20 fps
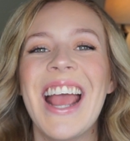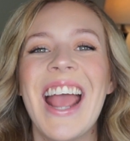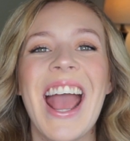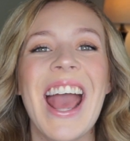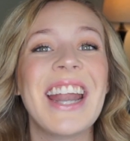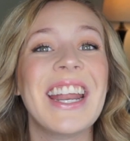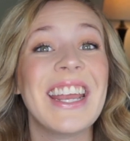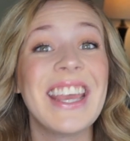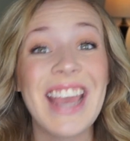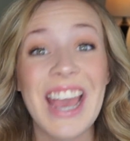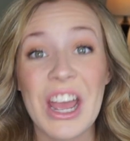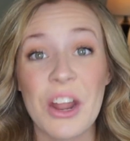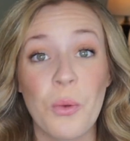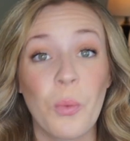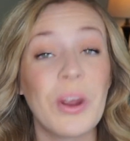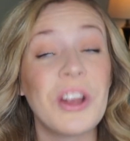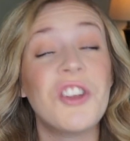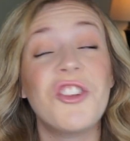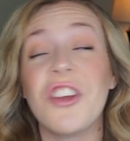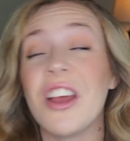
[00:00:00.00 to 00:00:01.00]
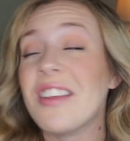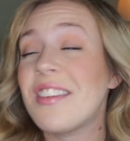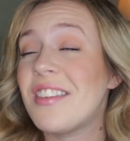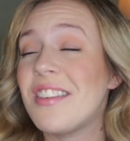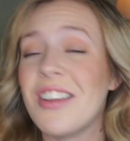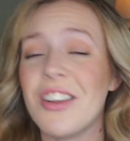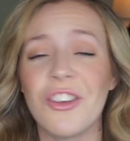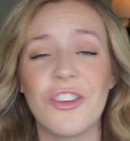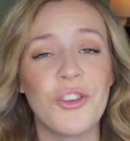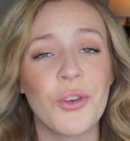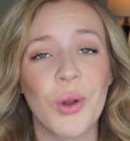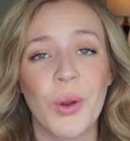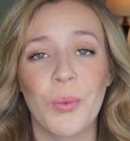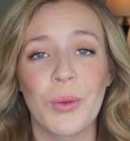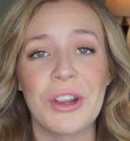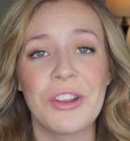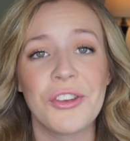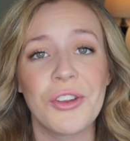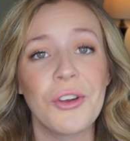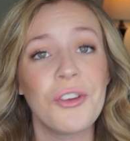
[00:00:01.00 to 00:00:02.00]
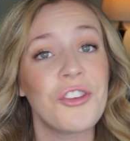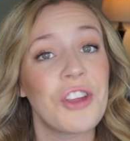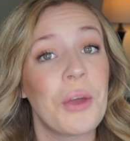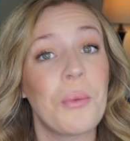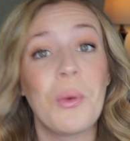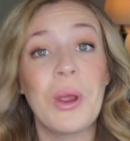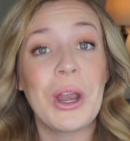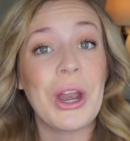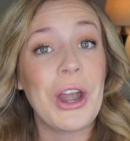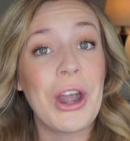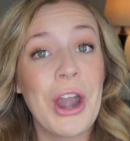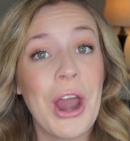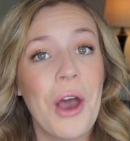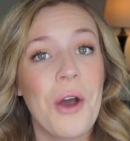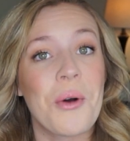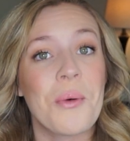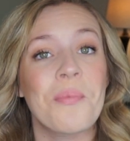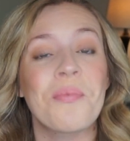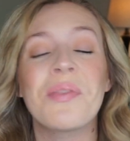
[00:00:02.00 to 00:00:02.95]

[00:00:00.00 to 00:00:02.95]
And again, we just didn't do our research and we didn't know.